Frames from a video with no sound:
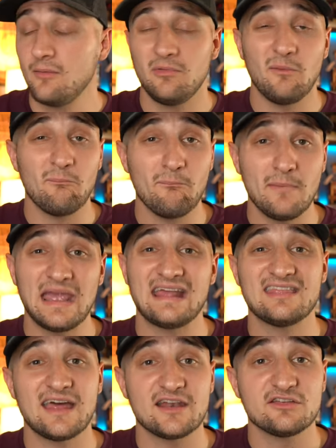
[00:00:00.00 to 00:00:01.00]
But
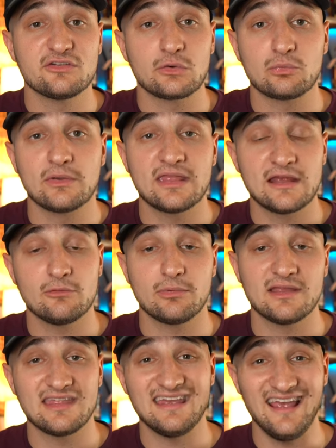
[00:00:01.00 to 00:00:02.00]
man, that is a really,
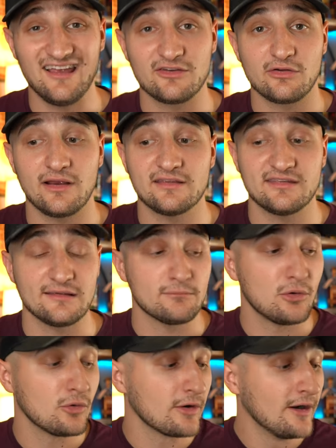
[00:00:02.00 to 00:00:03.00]
really interesting
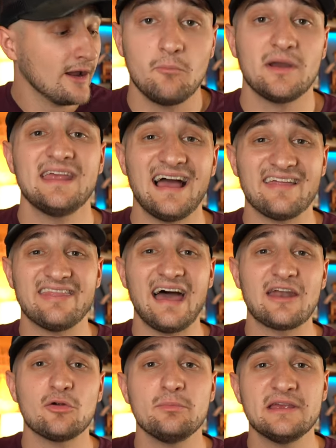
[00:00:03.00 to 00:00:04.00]
pour. But yeah,
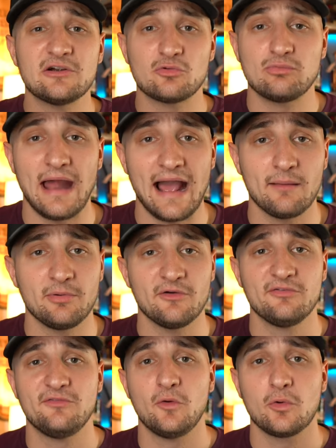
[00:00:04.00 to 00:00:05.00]
that'll be a
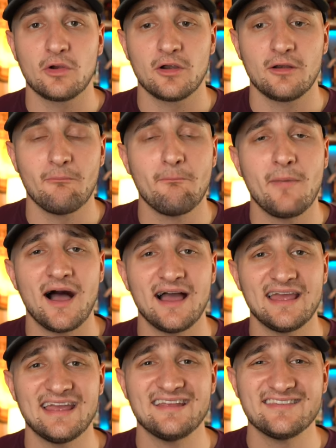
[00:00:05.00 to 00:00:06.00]
wrap for
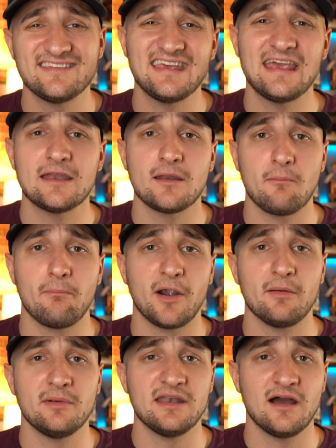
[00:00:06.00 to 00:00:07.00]
my insane
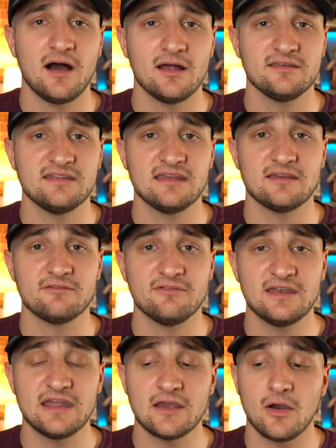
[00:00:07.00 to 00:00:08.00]
bourbon hunting
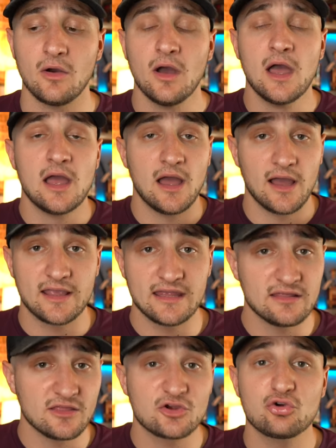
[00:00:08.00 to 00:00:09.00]
video.
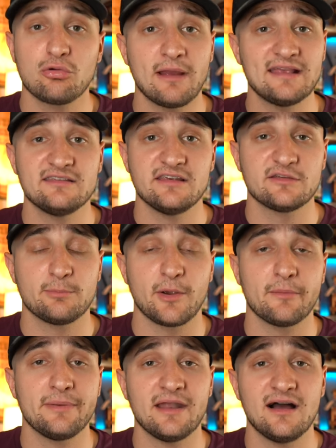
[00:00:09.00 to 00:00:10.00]
Again, the craziest
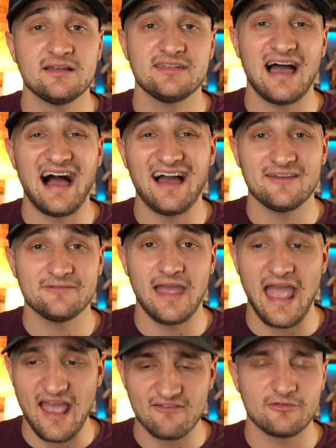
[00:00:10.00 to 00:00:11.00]
bourbon hunt I've
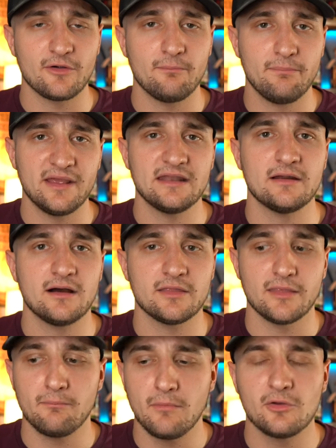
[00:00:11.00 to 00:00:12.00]
ever been
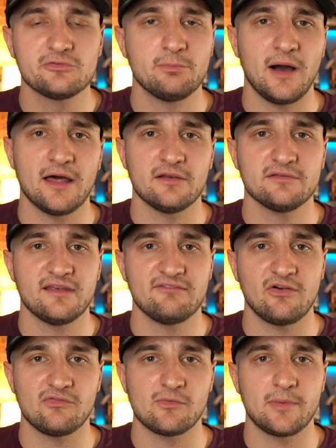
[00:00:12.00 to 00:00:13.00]
on, the most bottles
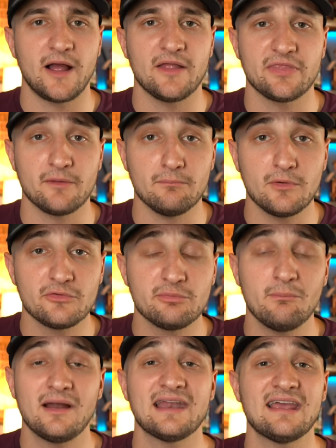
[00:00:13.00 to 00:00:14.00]
I've ever bought, the most
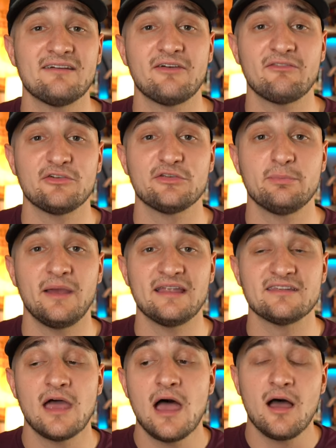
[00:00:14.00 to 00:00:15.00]
money I've ever
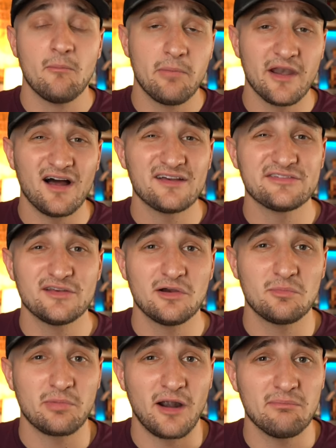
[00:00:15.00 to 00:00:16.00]
spent, but
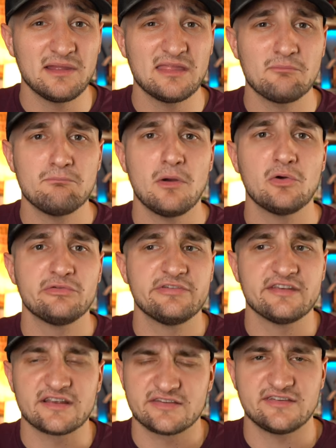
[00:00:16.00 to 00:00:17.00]
also probably the most
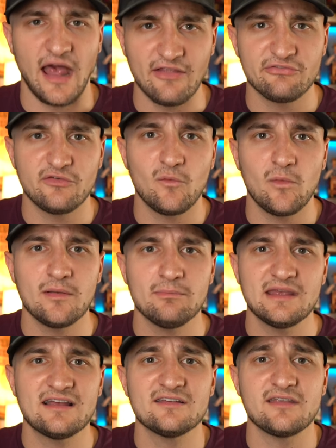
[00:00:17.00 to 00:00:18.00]
successful one
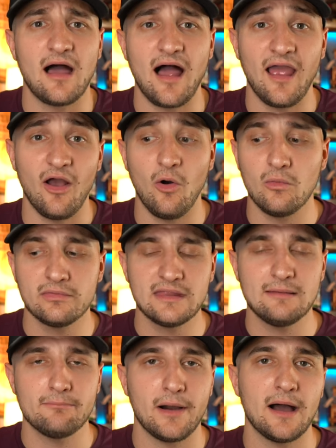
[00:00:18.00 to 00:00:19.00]
because I
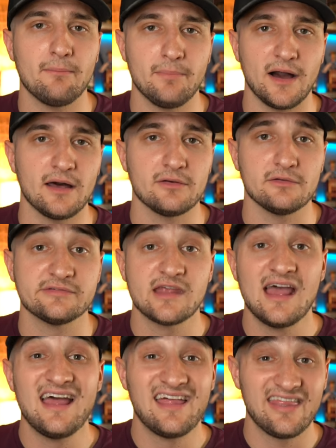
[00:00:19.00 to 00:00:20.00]
only bought bottles
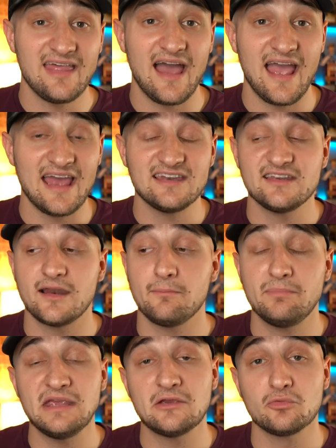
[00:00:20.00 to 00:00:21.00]
that ended
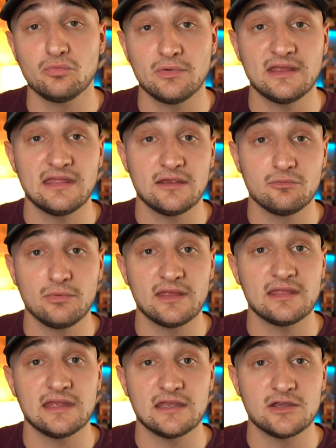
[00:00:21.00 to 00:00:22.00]
up being really,
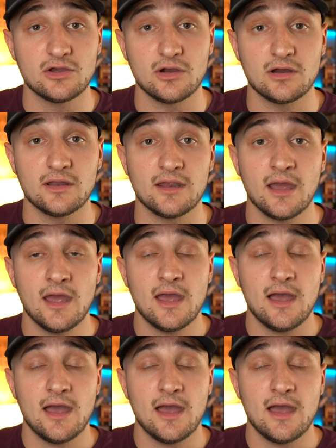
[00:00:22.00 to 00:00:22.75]
really good.